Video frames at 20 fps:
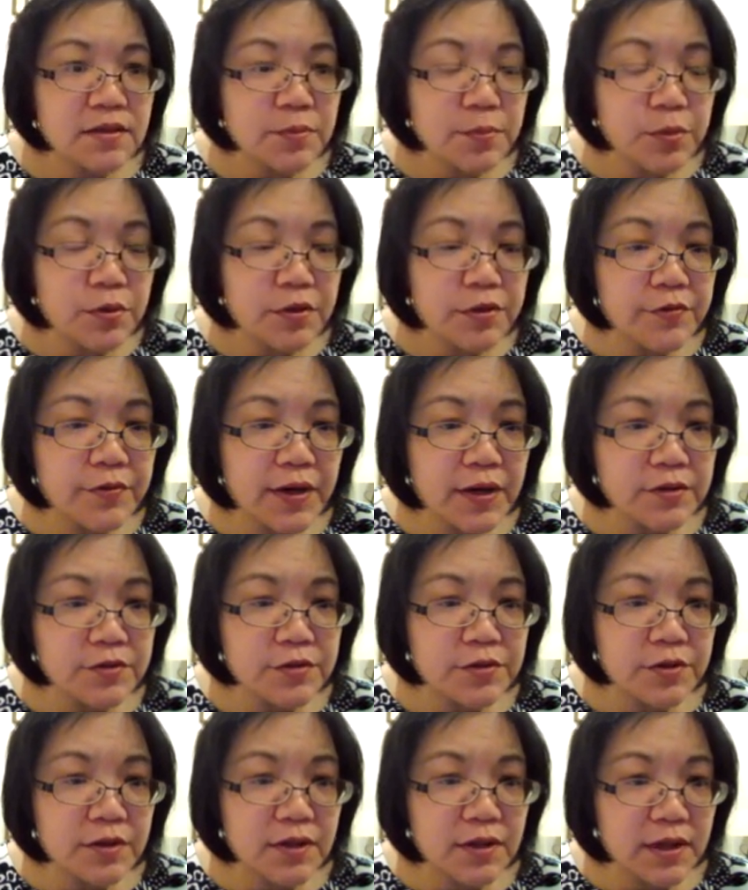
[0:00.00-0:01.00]
The support
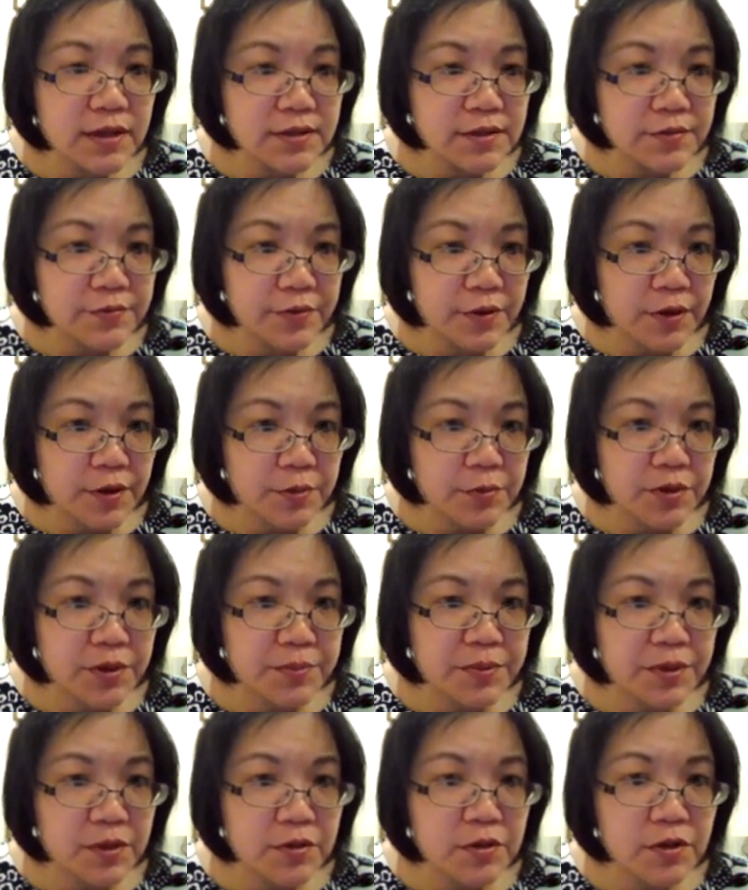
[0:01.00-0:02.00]
vector classifier
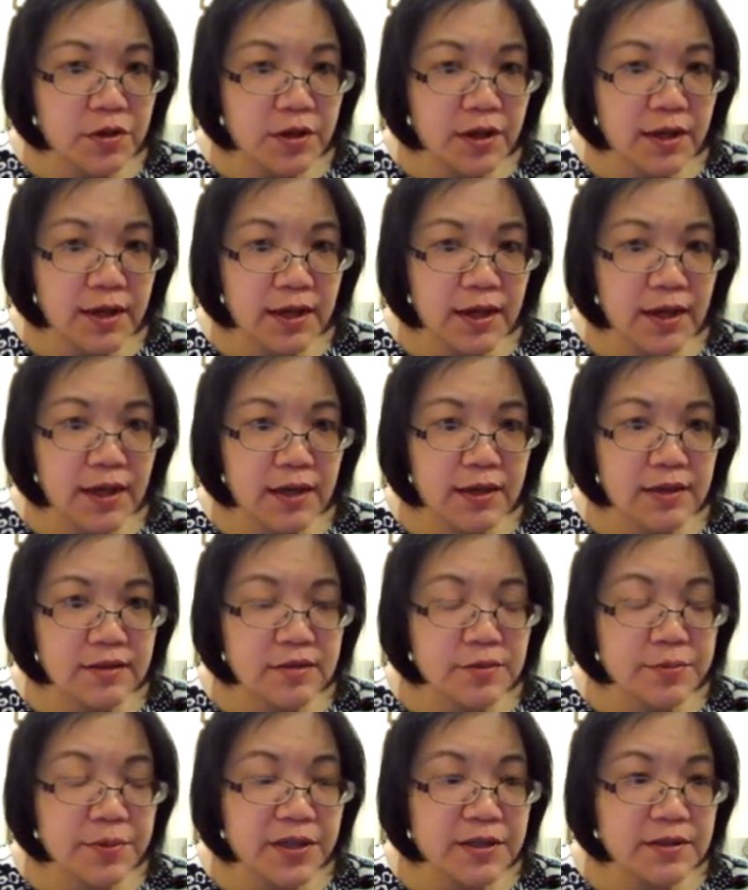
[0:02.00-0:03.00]
we've been looking at
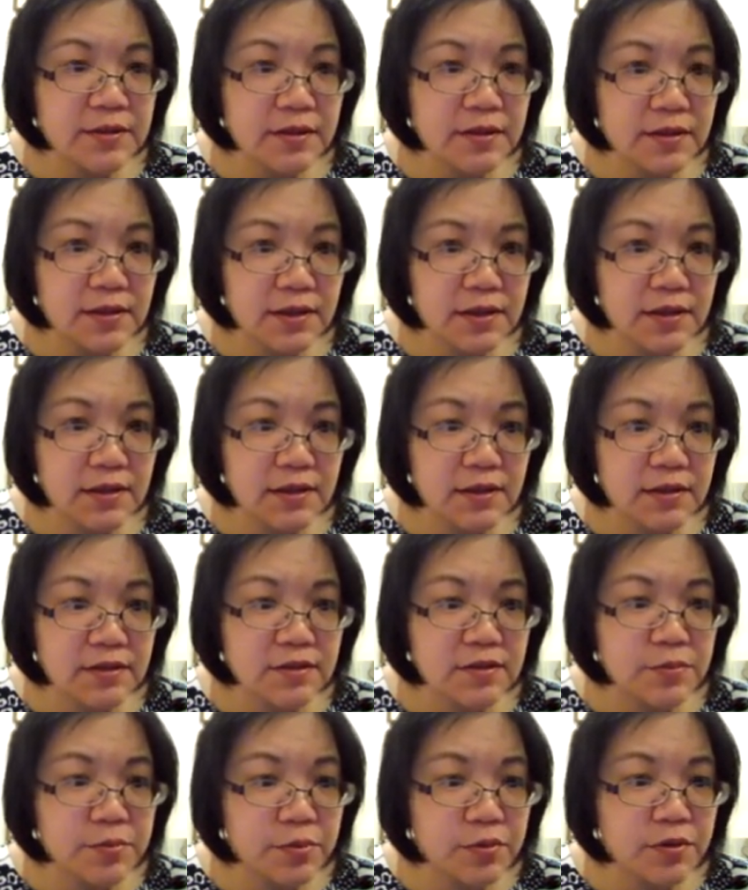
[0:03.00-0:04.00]
is basically a
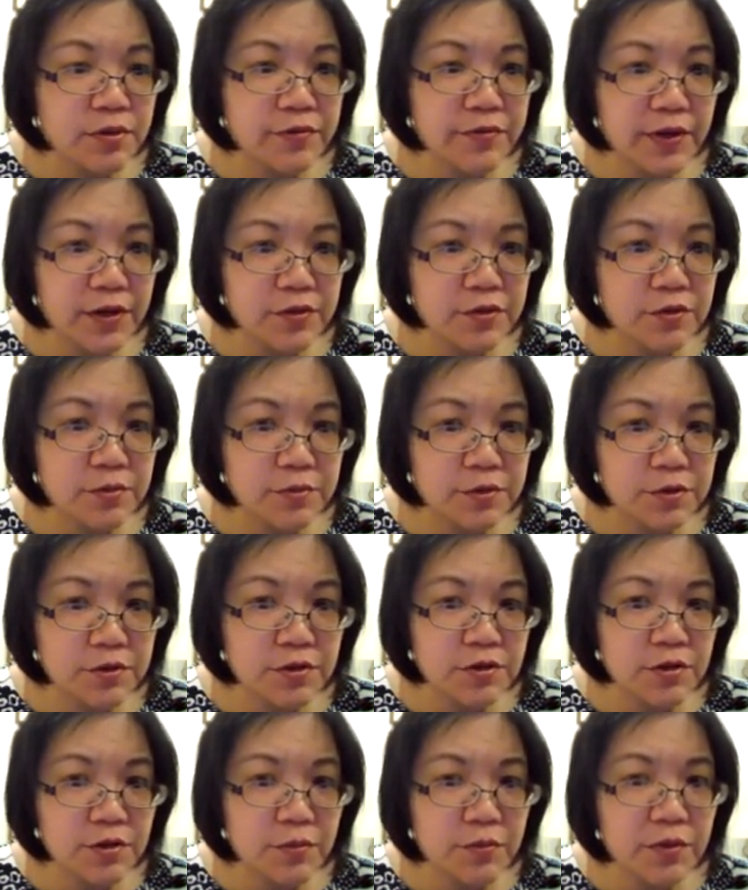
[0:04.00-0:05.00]
support vector
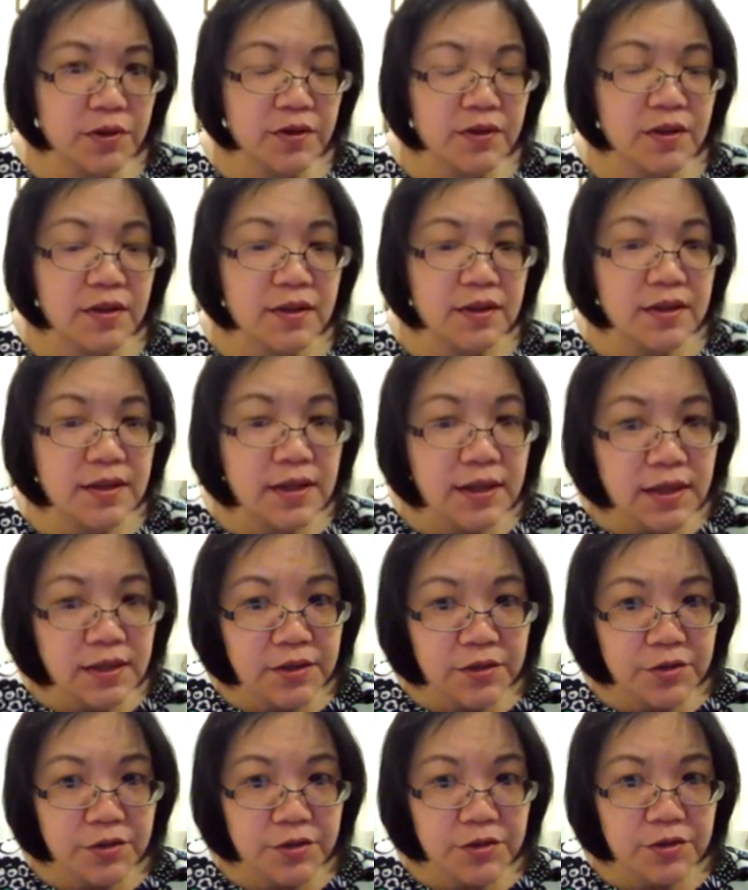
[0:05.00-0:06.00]
machine with a
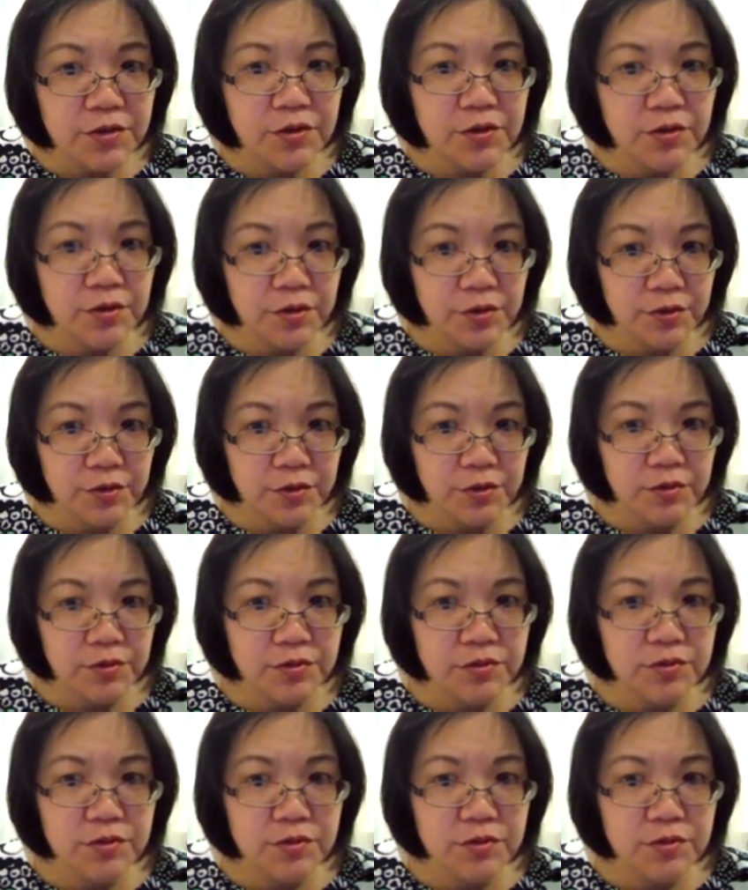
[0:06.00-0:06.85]
linear kernel.